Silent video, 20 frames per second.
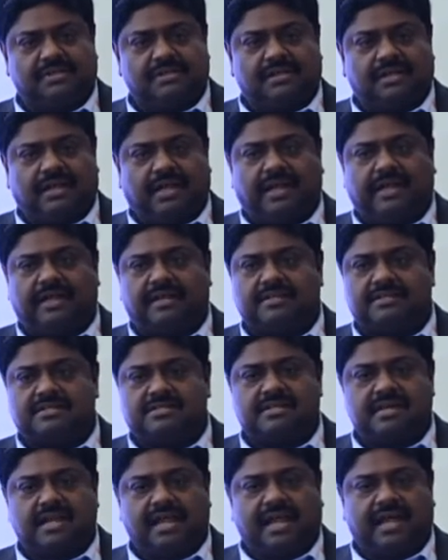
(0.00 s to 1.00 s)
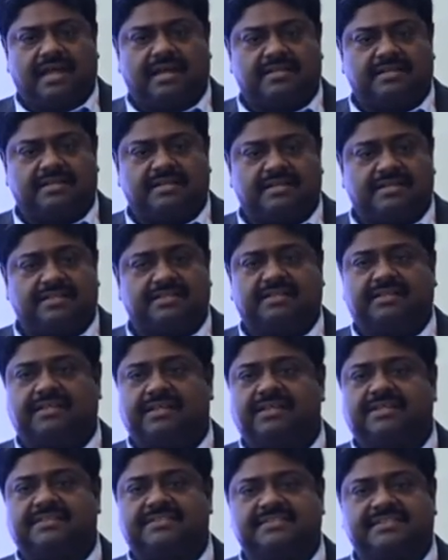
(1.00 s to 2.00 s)
And the reason
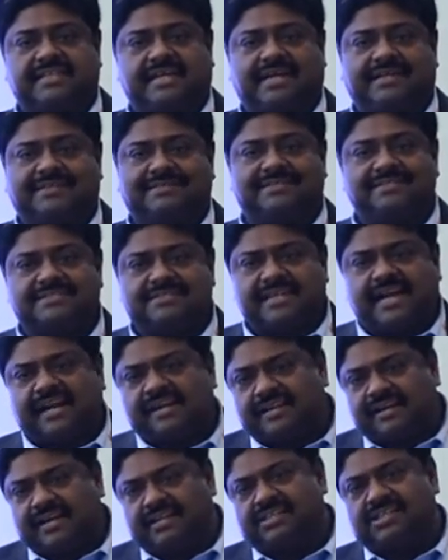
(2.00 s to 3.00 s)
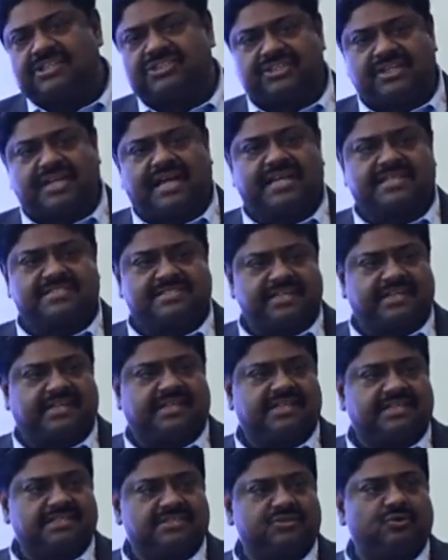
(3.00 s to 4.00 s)
is that the standardization has
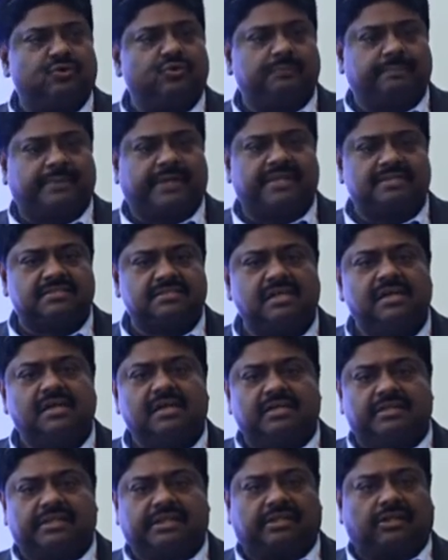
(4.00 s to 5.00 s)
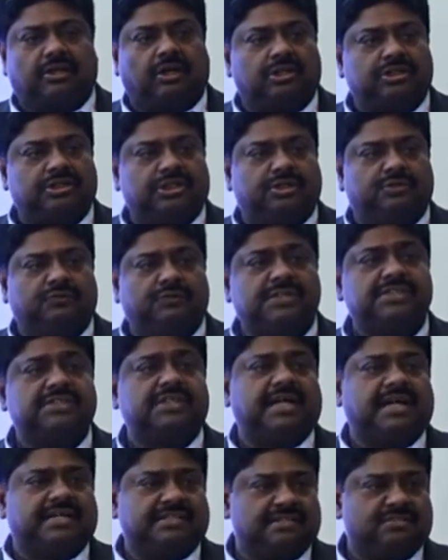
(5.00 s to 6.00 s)
taken its own pace, technology
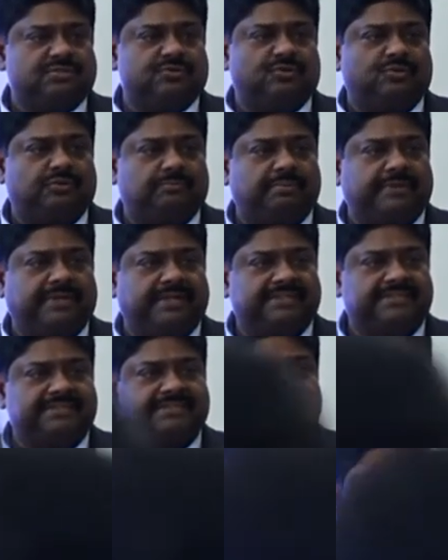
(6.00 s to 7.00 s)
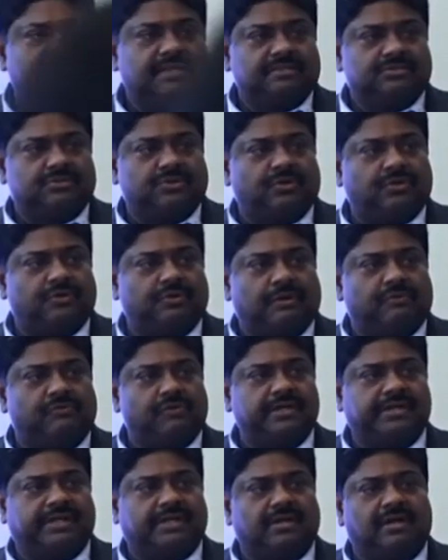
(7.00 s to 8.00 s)
innovation has its own pace. So
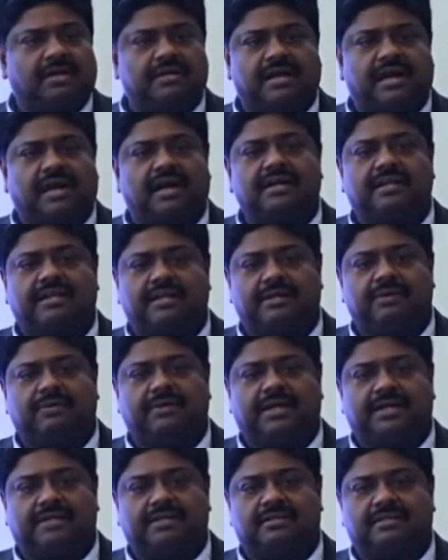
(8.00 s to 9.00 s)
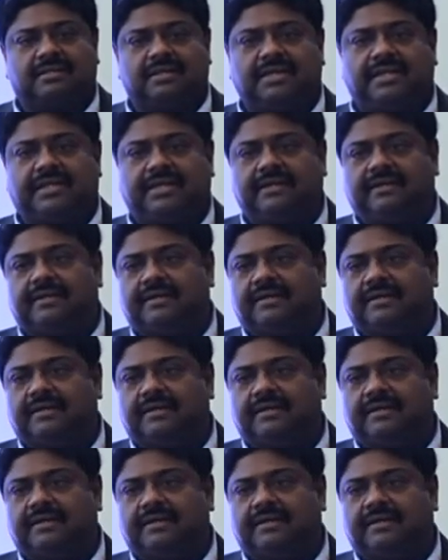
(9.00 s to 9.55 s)
one cannot argue and really